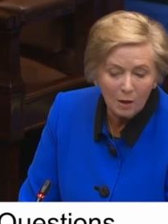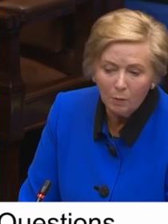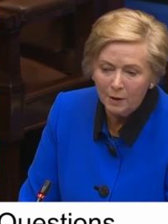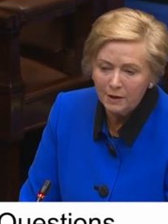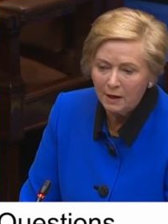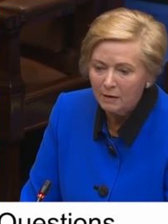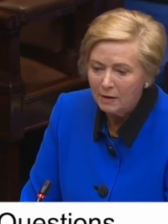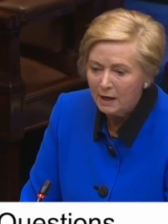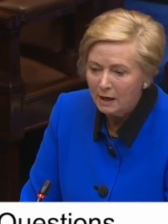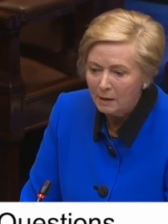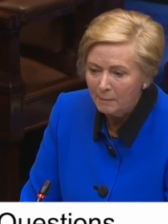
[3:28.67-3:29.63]
with our
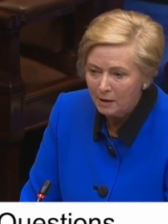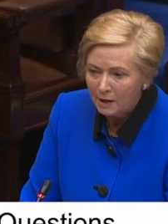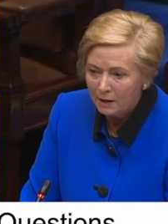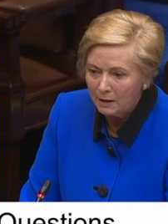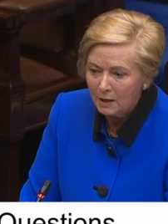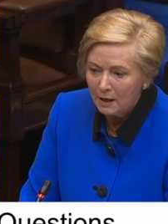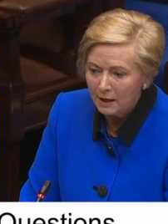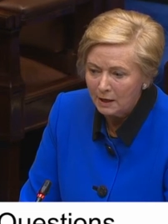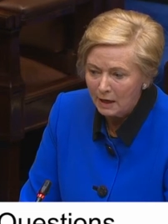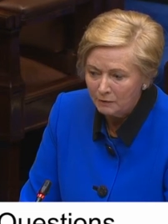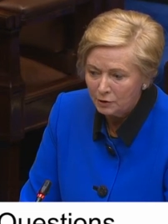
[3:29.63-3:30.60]
American
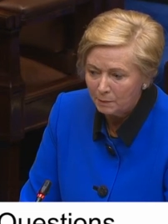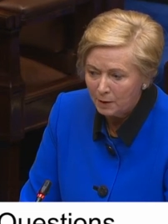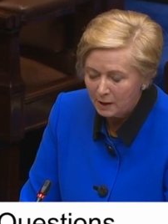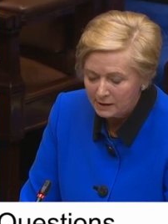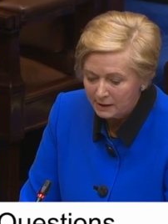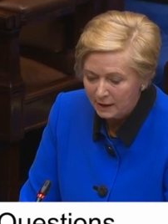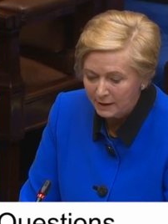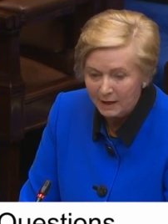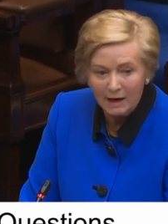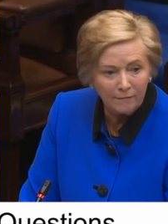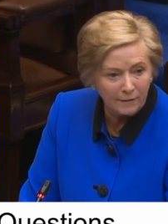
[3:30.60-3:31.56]
counterparts at
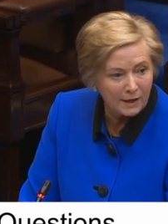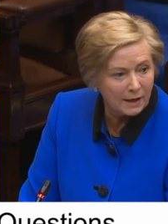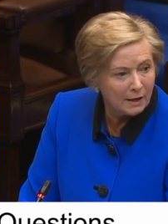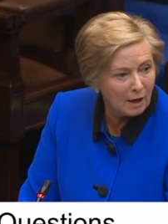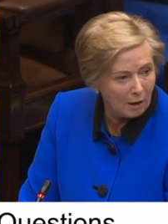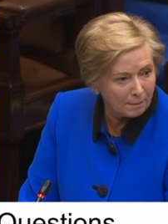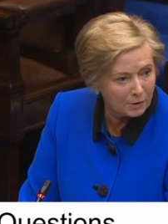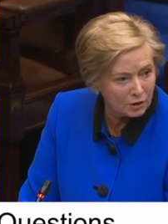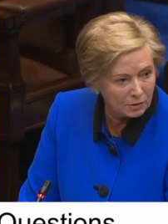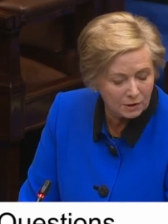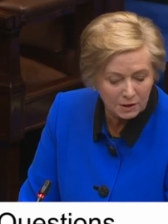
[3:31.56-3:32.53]
every
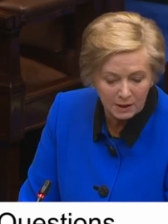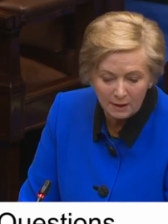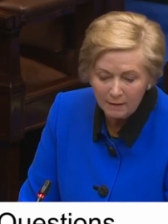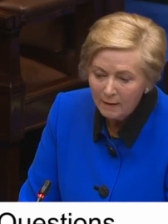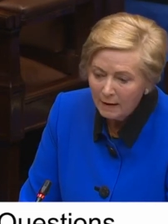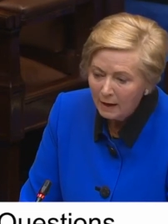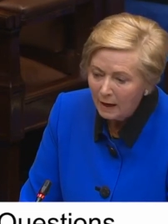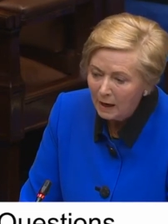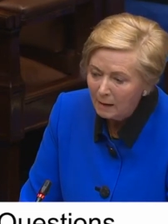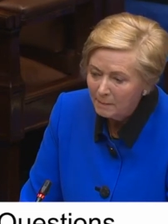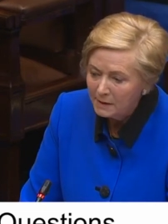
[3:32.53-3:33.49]
opportunity.
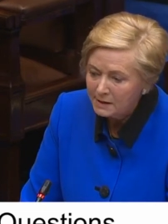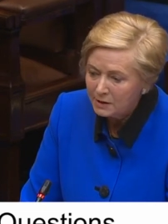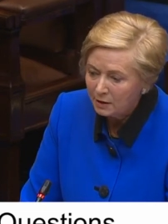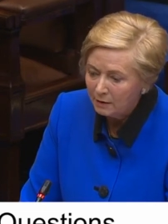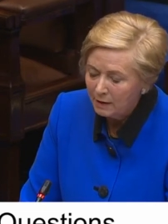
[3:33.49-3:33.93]
Minister